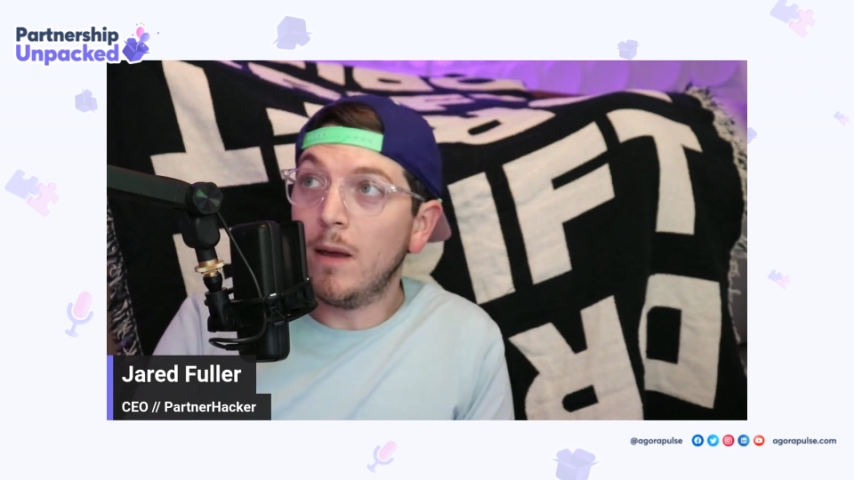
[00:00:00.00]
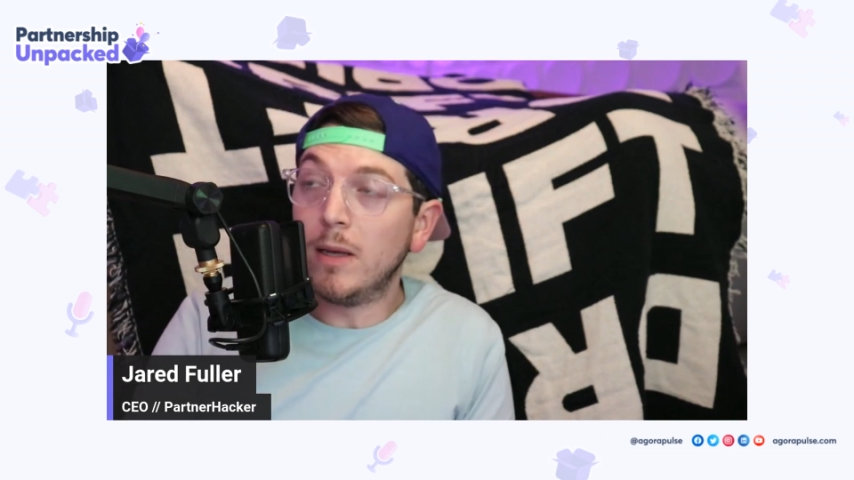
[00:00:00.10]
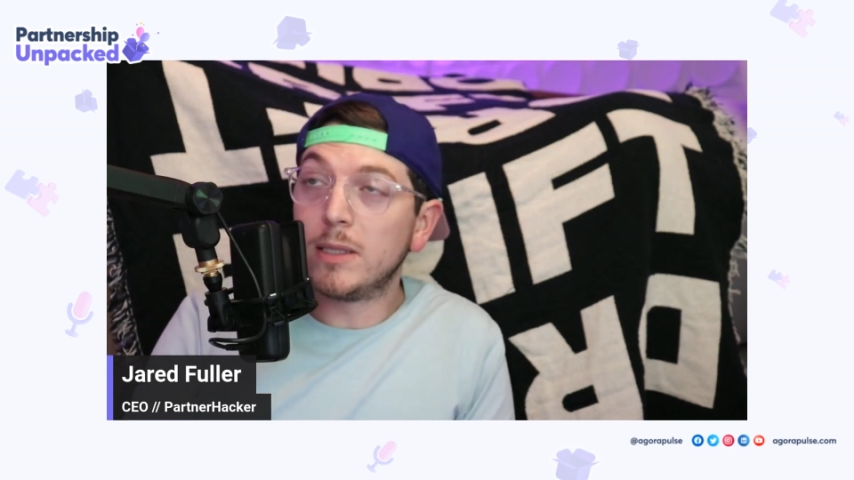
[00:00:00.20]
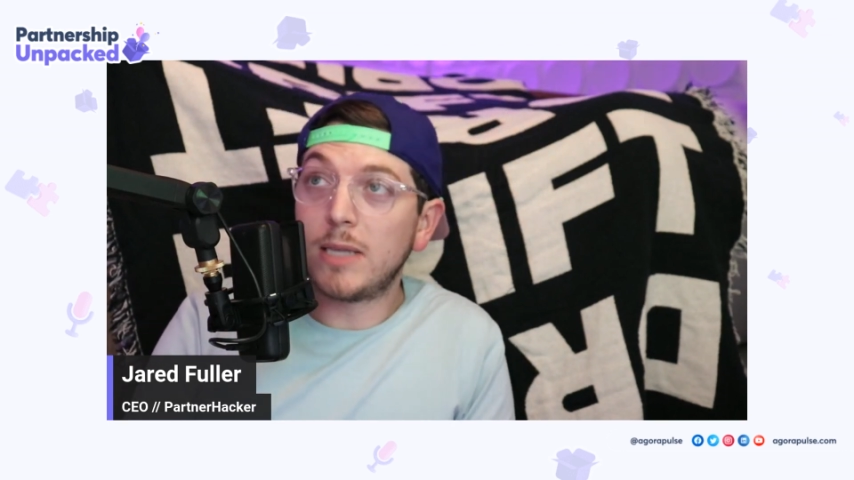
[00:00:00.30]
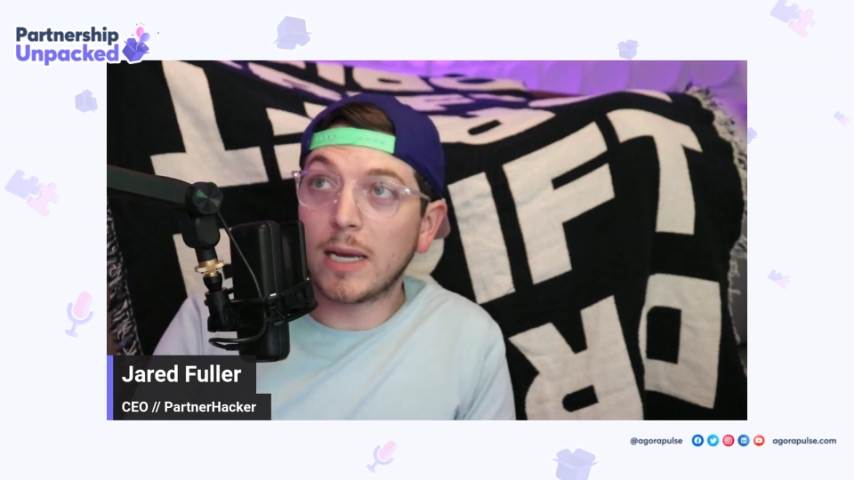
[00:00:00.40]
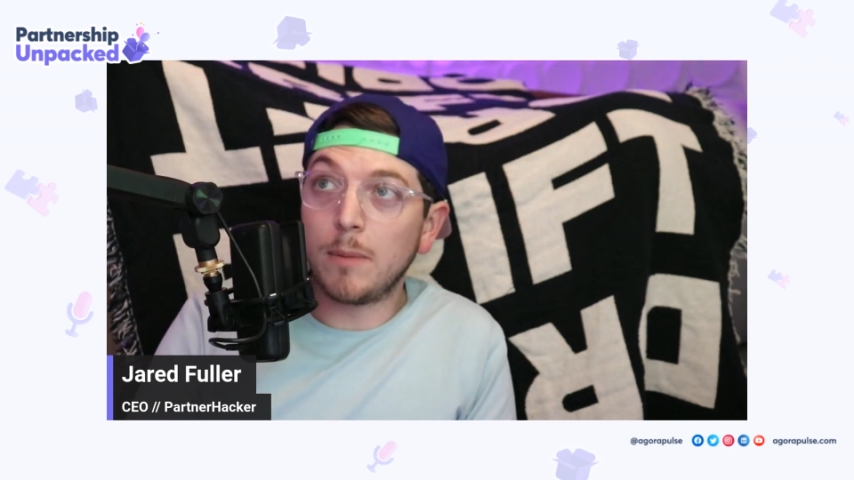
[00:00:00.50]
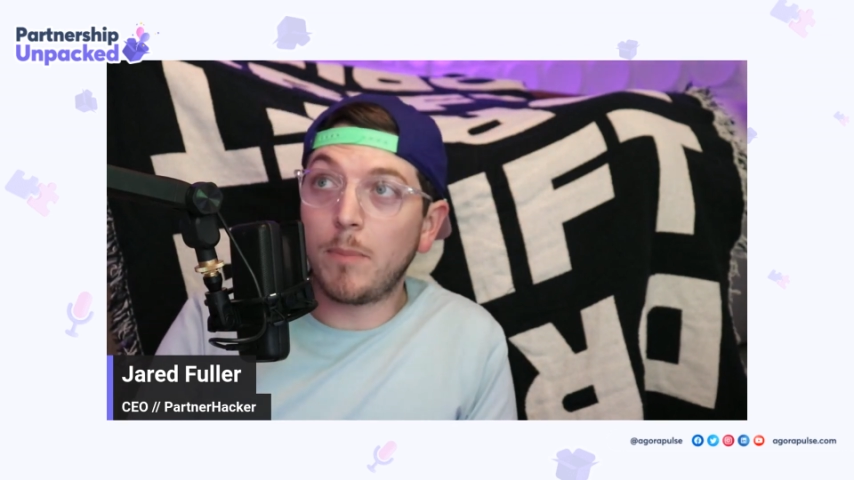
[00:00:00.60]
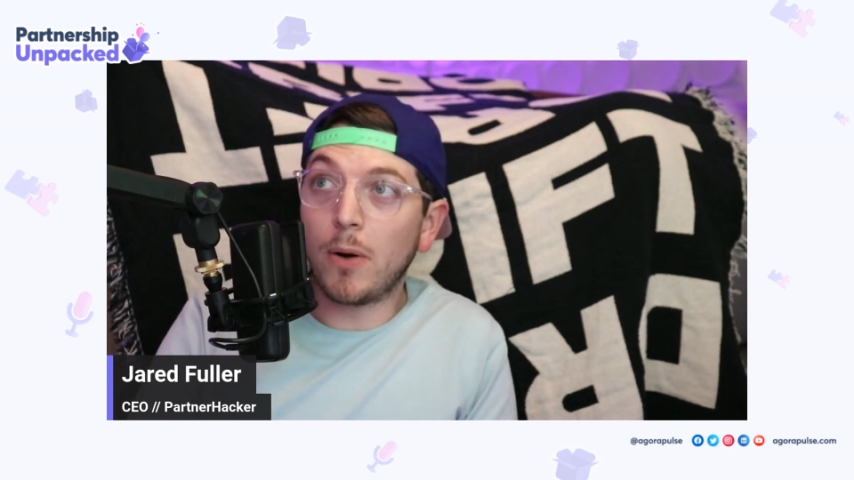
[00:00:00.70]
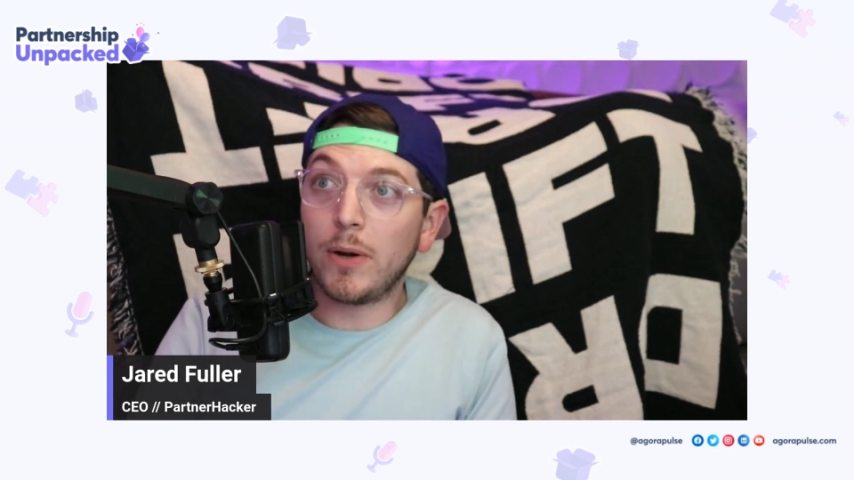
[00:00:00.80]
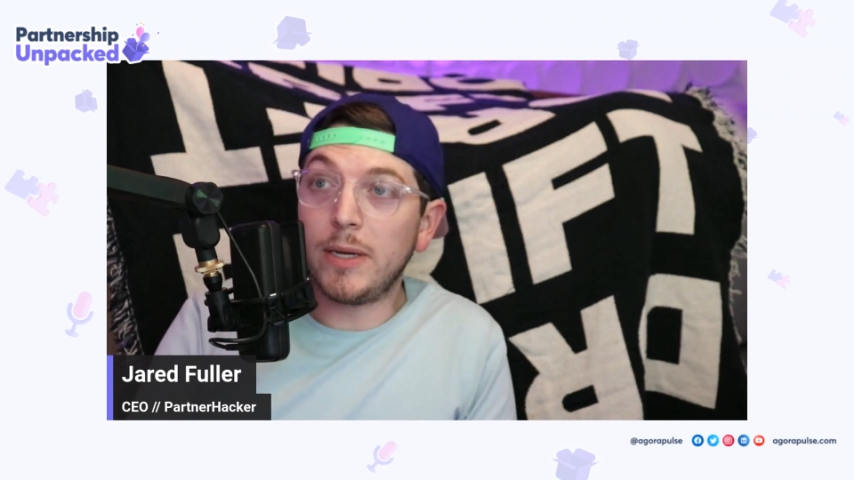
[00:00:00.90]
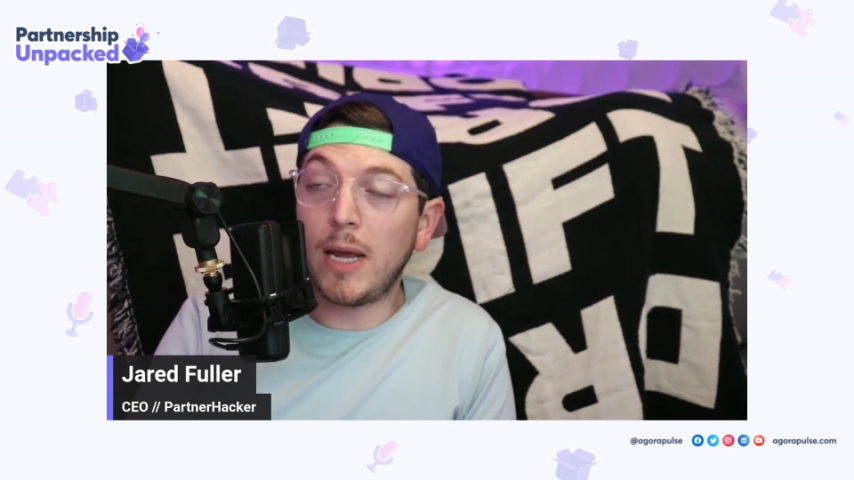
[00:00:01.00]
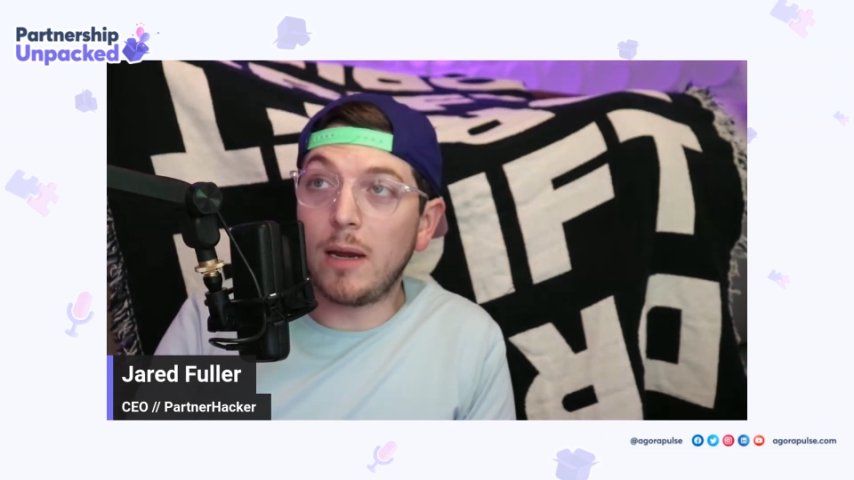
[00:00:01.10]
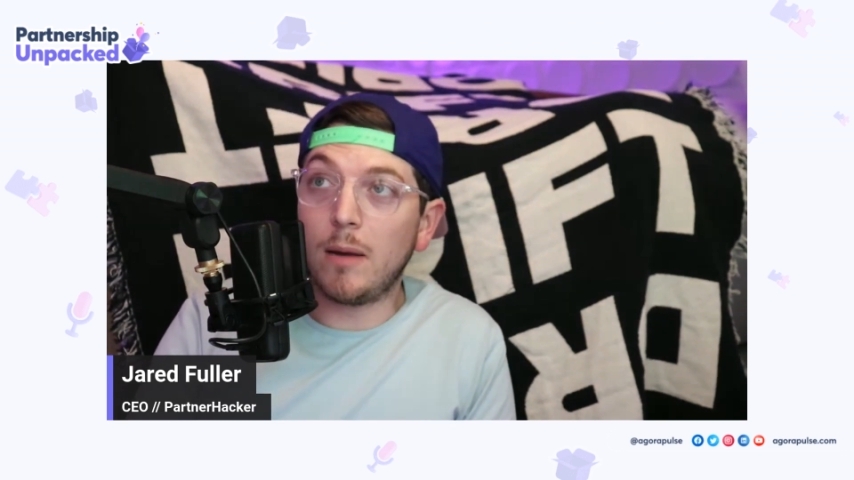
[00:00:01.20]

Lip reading: second party data,